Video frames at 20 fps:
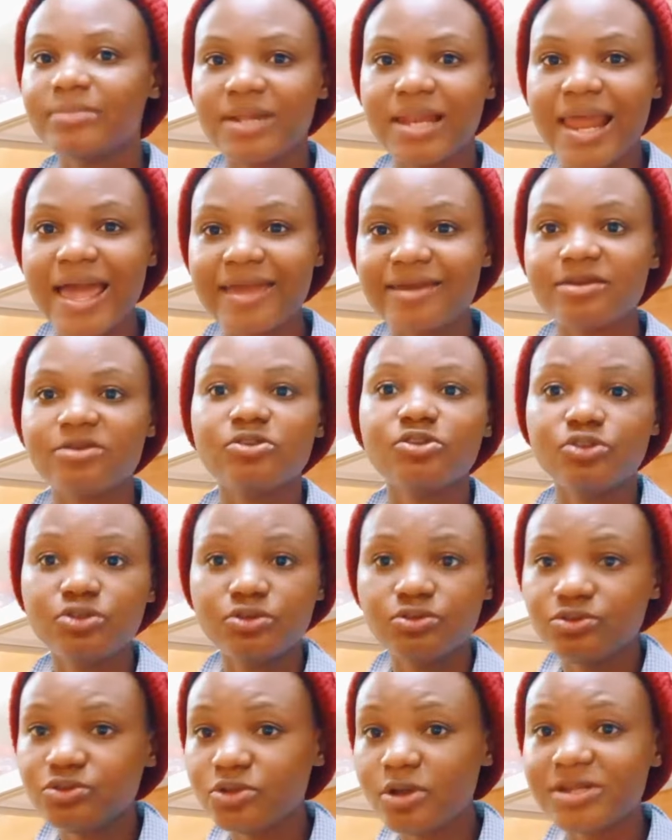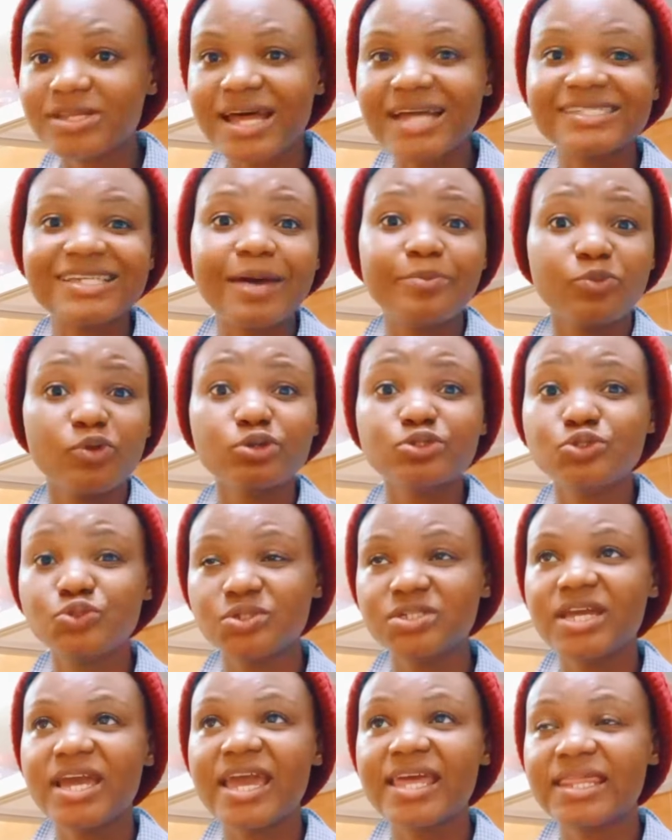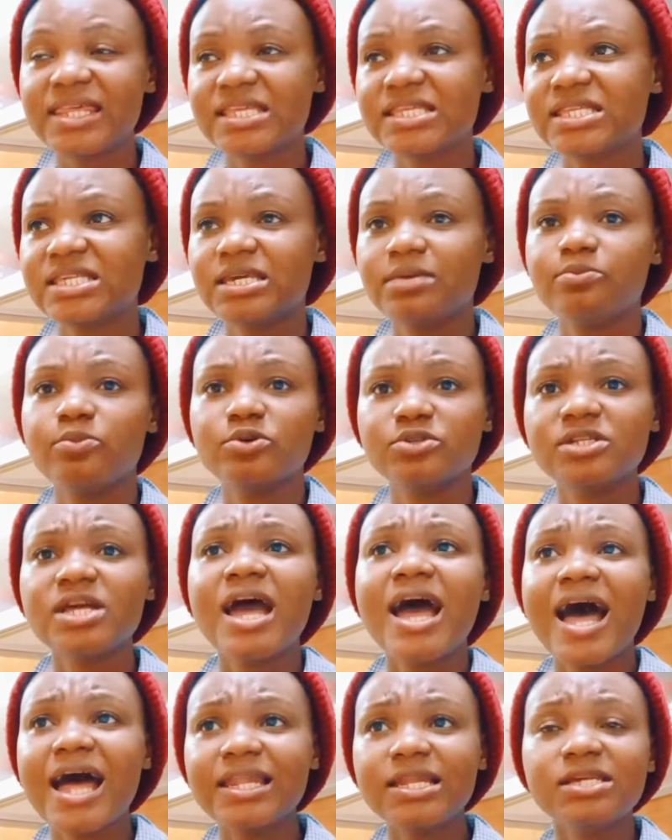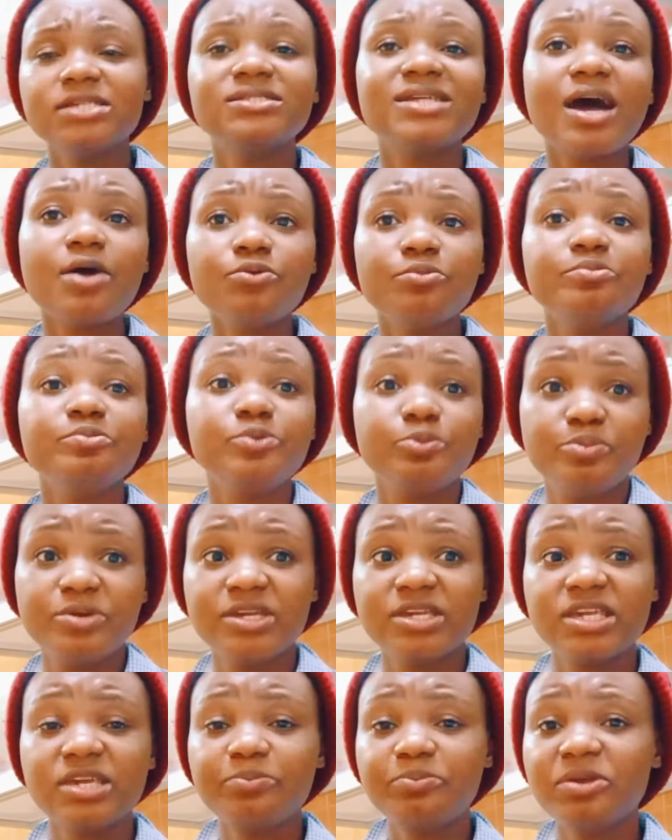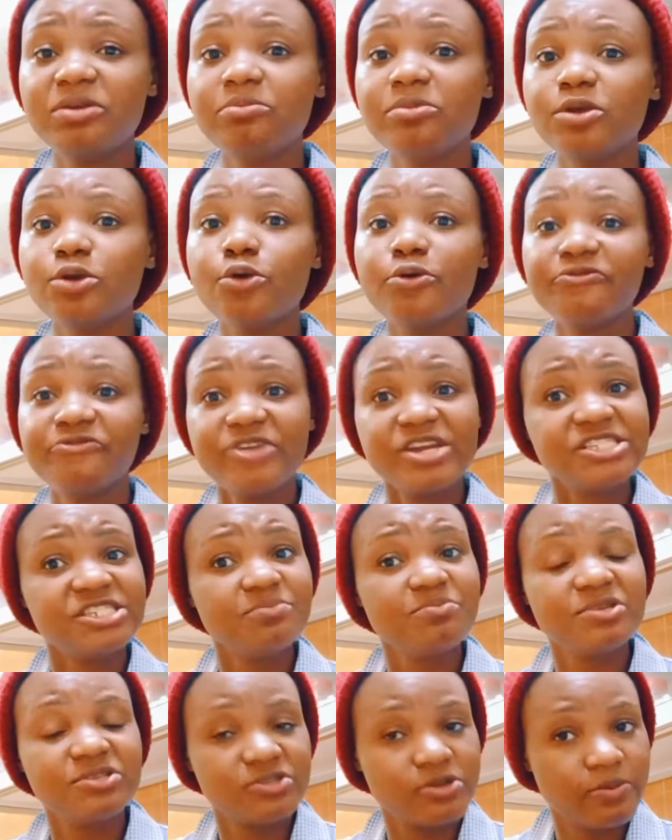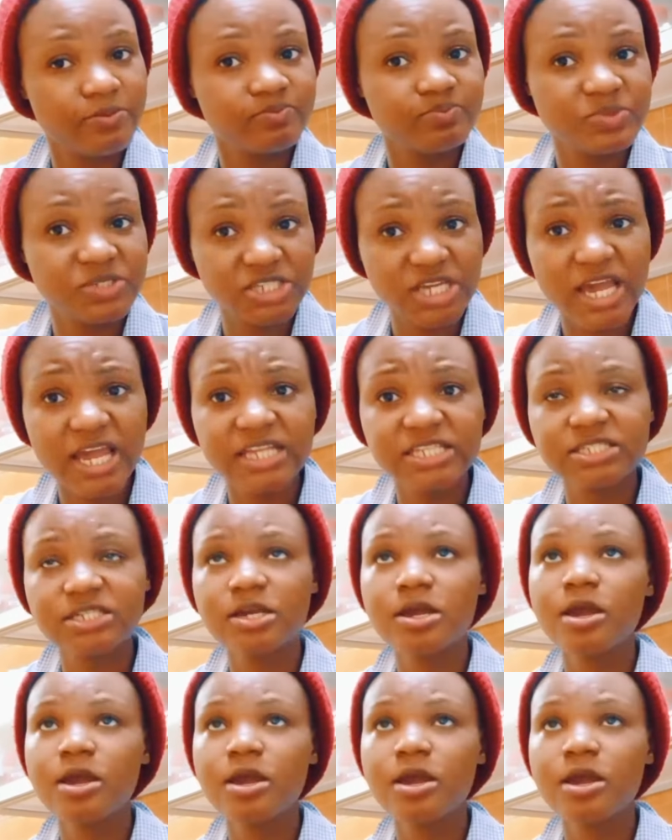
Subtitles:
like not that I'm not doing anything, but at least that would be keeping me or fetching me some change